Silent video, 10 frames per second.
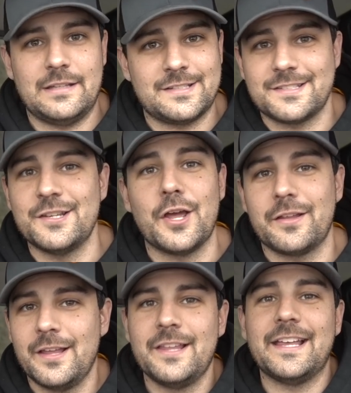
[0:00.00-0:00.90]
it's
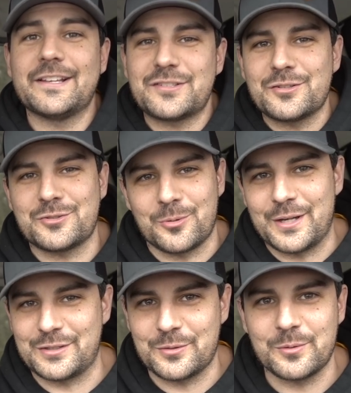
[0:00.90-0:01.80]
the answer, short
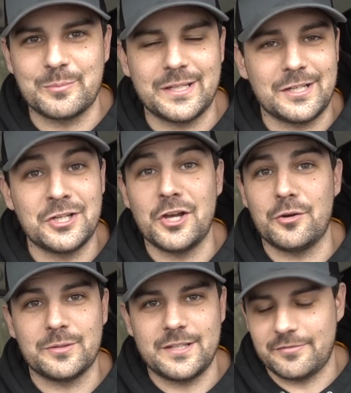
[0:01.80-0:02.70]
answer would be
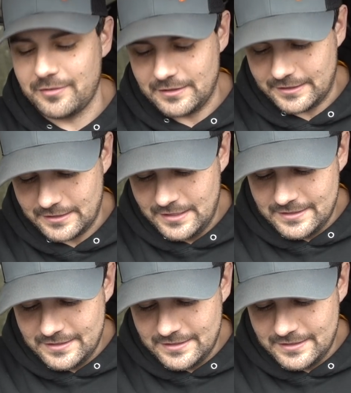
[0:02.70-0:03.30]
no, definitely,